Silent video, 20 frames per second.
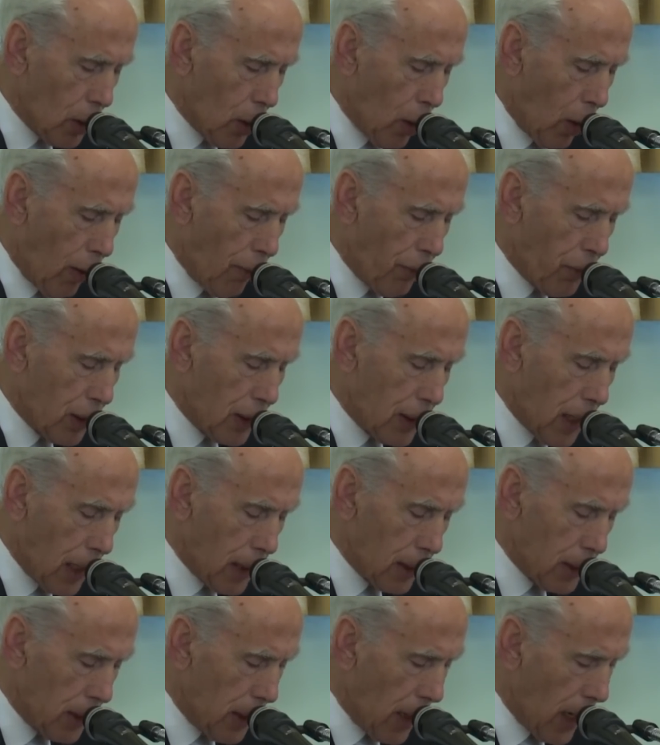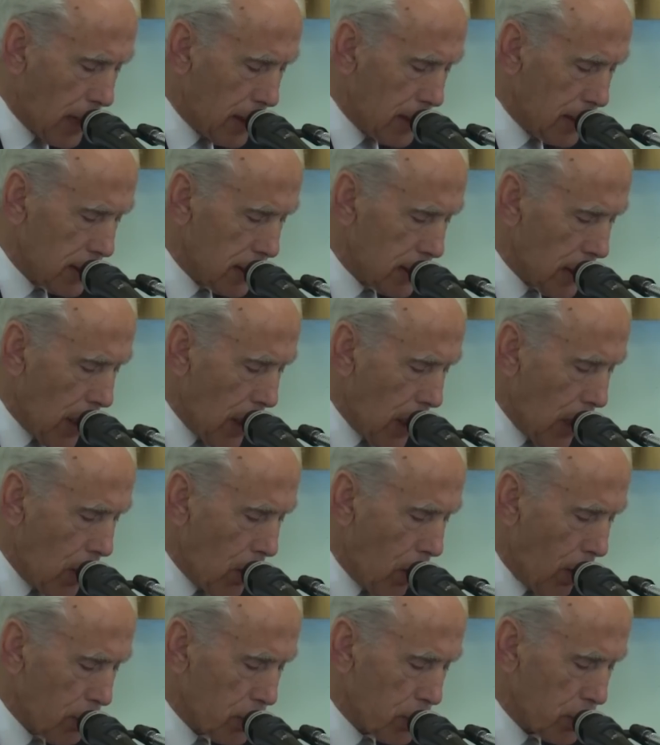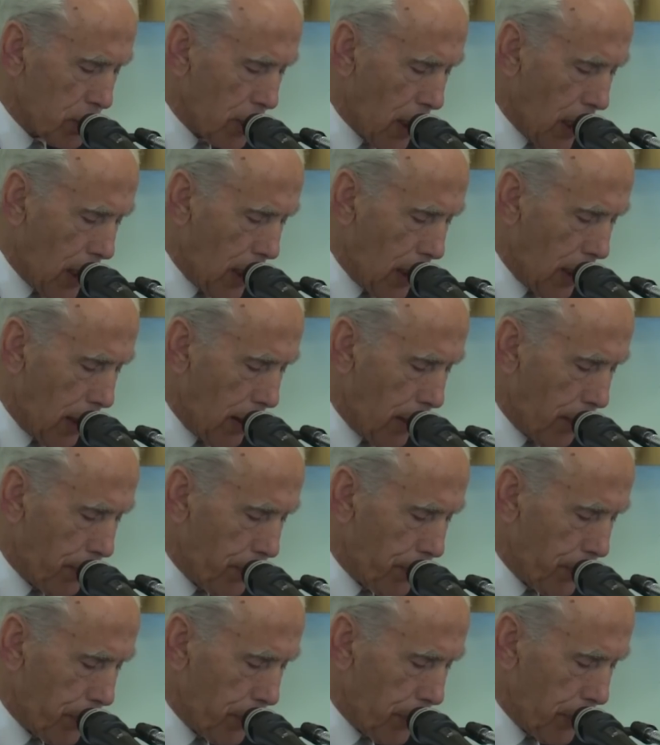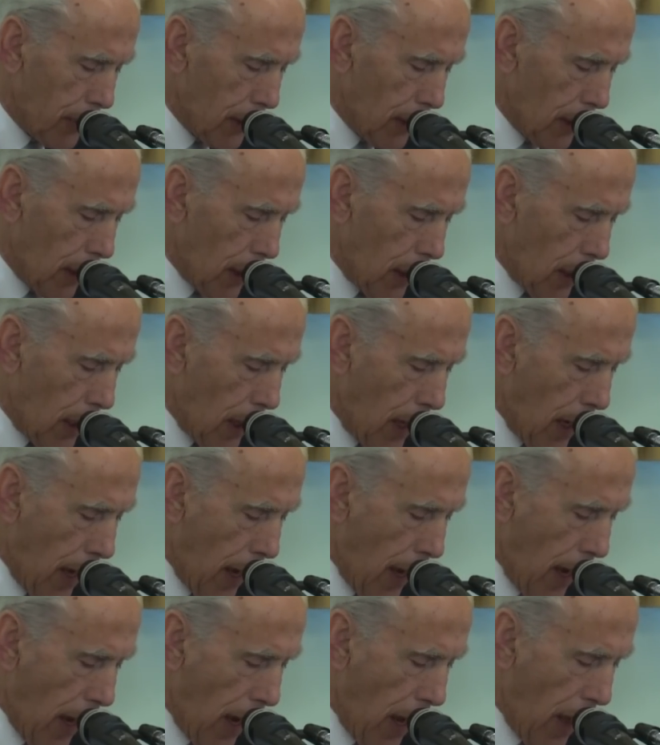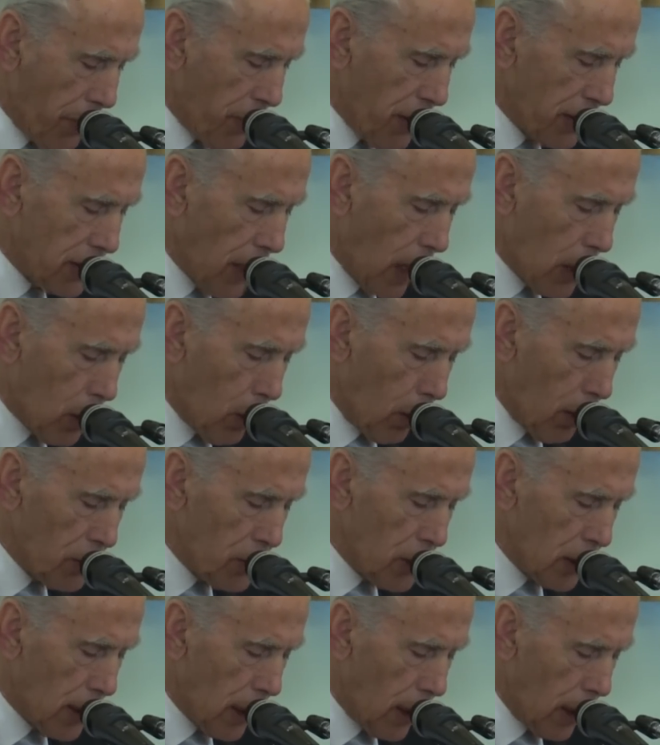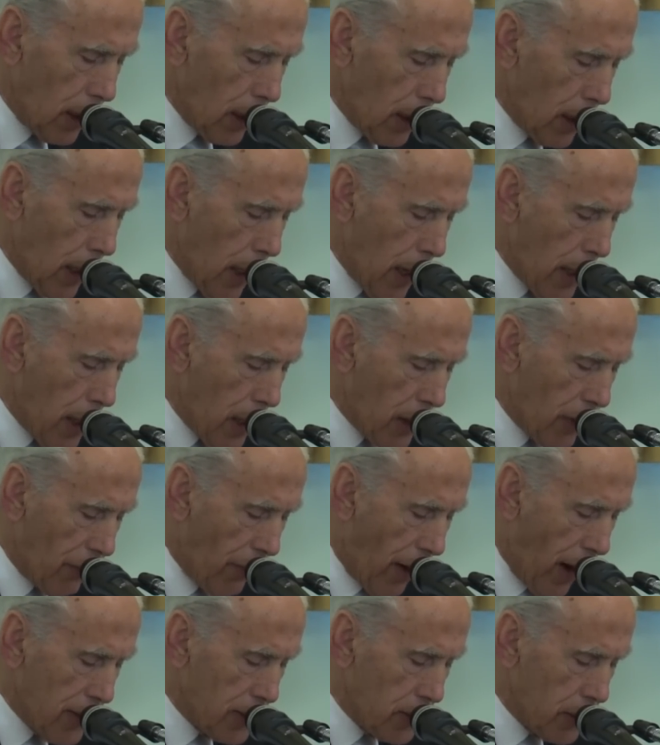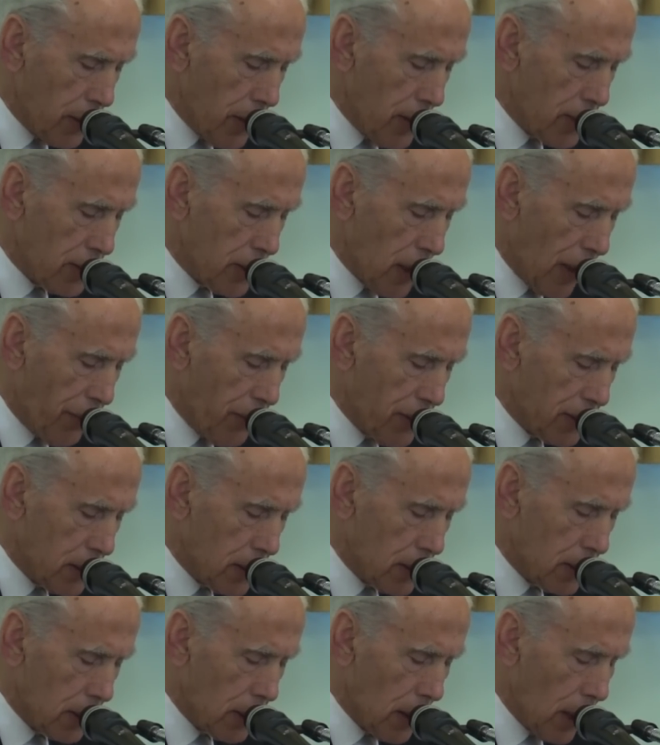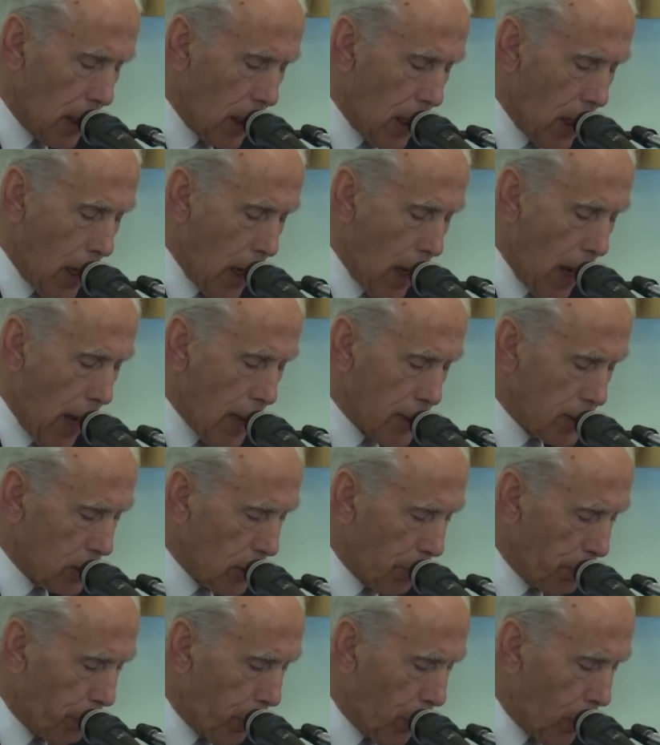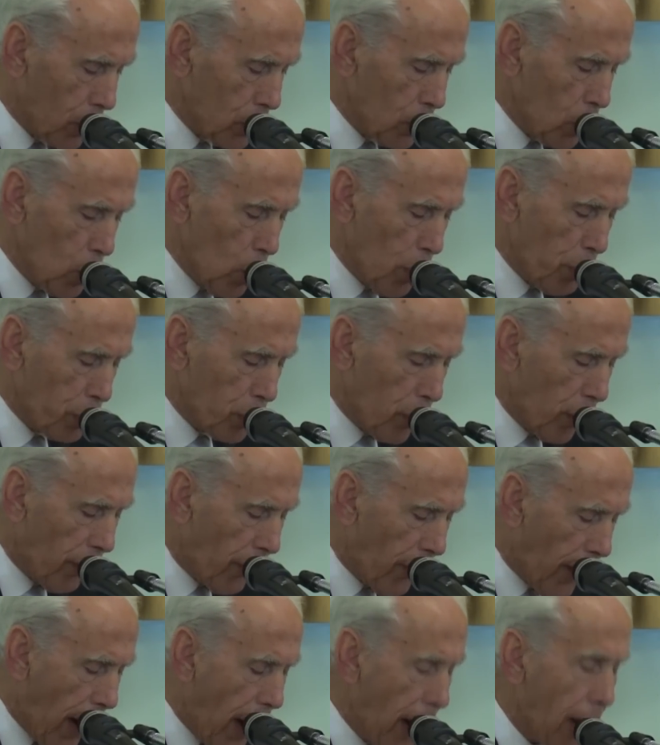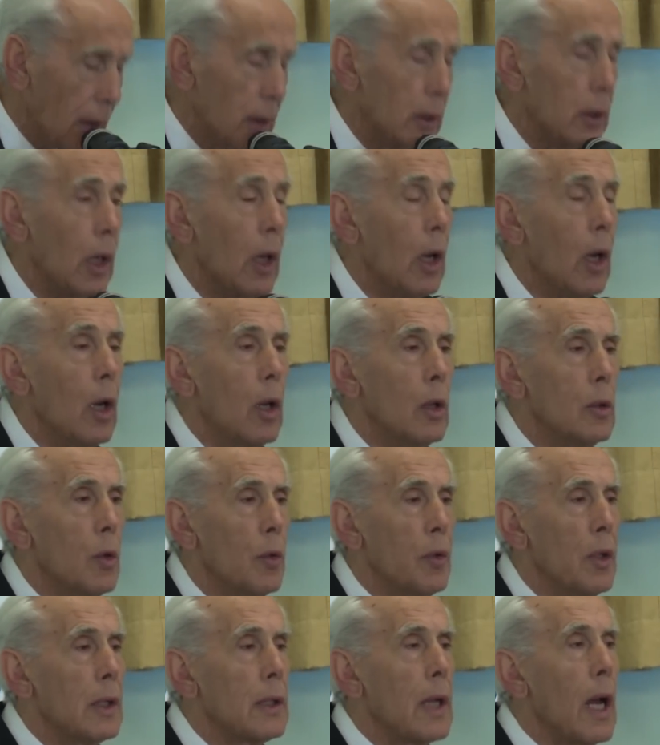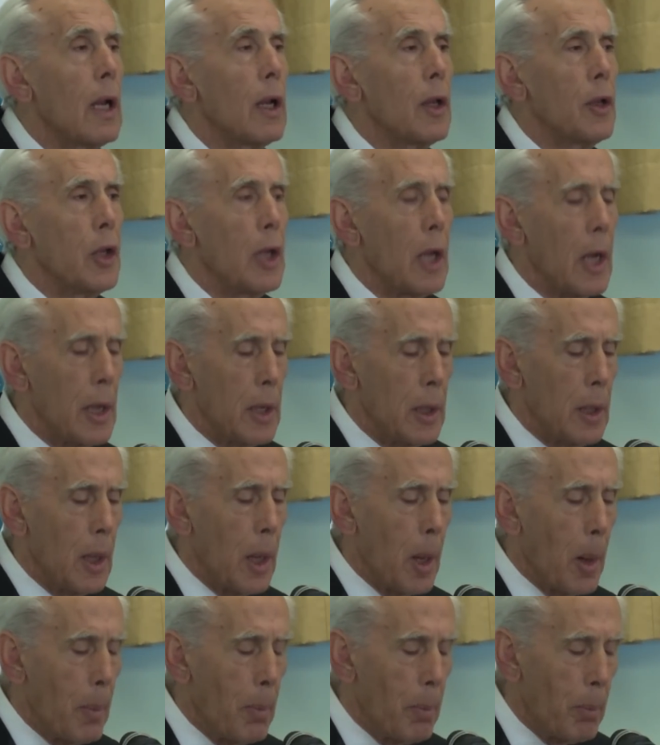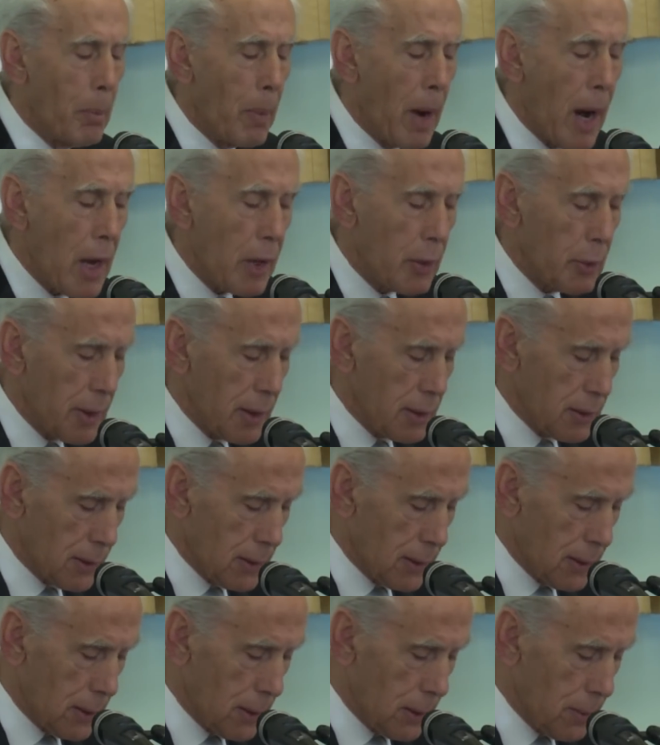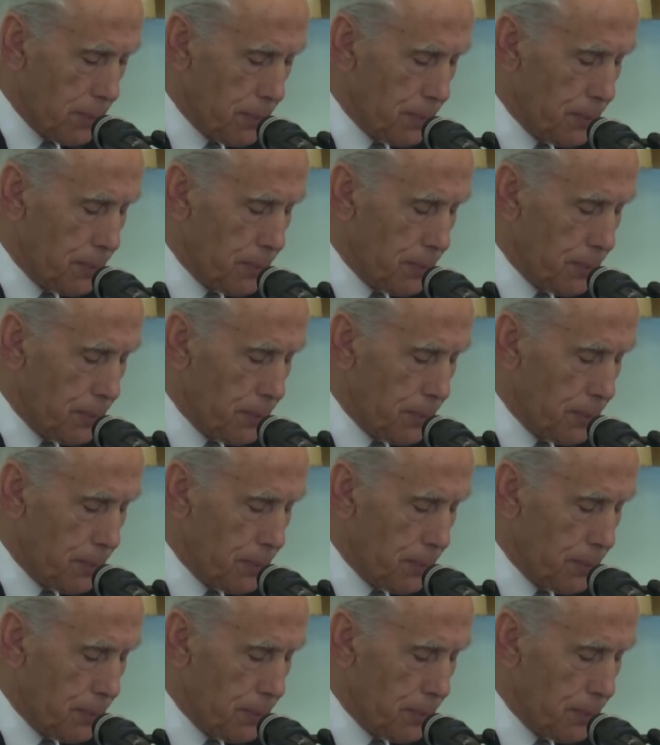of Chaldeans in Australia, and the psychological and advisory services and support you provide to the Chaldean migrants.